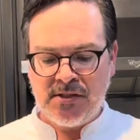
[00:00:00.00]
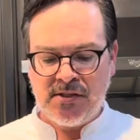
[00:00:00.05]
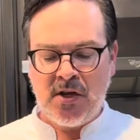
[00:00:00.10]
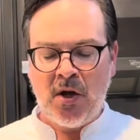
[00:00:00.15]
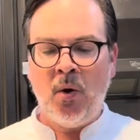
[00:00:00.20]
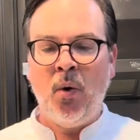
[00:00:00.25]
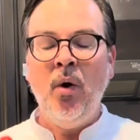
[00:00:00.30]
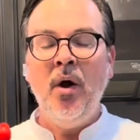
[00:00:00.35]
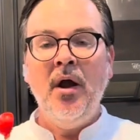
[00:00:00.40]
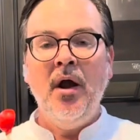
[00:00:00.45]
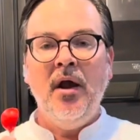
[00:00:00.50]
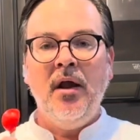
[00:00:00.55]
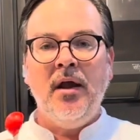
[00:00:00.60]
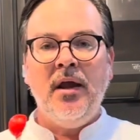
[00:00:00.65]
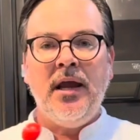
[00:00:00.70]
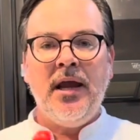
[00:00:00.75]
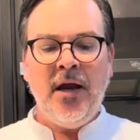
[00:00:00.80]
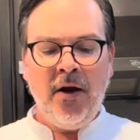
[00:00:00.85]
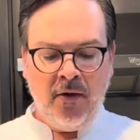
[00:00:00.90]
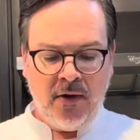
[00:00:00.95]
So
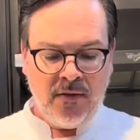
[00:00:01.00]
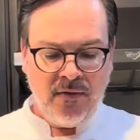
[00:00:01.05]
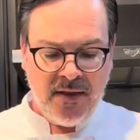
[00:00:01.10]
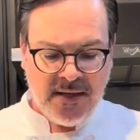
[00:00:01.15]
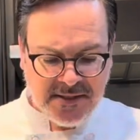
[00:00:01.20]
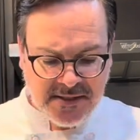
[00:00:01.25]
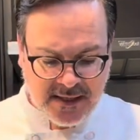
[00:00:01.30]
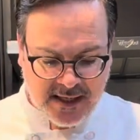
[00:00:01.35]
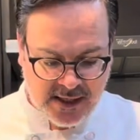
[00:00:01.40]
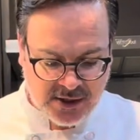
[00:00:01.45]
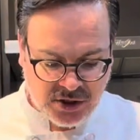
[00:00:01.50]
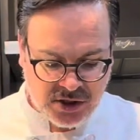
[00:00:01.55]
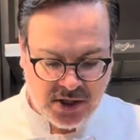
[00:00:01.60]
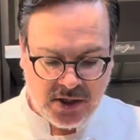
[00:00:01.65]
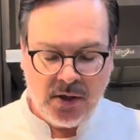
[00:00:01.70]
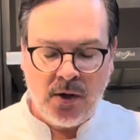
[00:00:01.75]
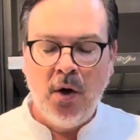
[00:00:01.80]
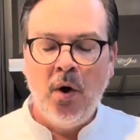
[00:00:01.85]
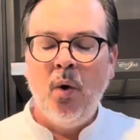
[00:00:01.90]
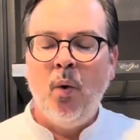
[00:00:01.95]
here in this
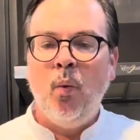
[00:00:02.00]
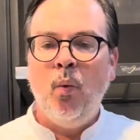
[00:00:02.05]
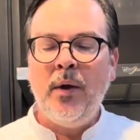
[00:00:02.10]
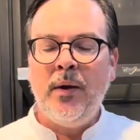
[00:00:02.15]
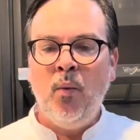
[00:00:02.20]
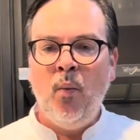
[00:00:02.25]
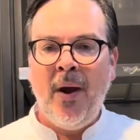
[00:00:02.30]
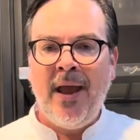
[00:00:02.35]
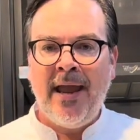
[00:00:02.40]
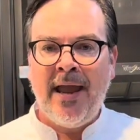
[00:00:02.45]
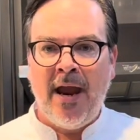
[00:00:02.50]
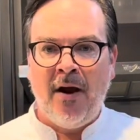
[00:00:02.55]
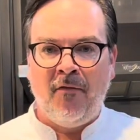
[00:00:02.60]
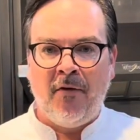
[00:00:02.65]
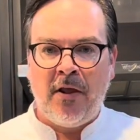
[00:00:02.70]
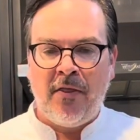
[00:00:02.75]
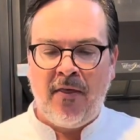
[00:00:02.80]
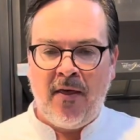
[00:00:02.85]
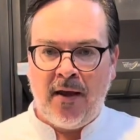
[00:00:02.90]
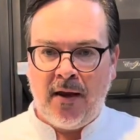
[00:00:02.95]
kitchen, we weigh
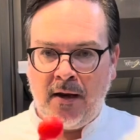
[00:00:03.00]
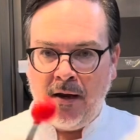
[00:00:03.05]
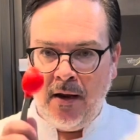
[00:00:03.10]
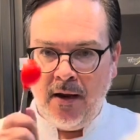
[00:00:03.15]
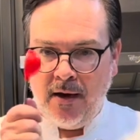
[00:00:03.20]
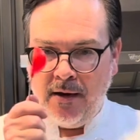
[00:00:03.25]
everything.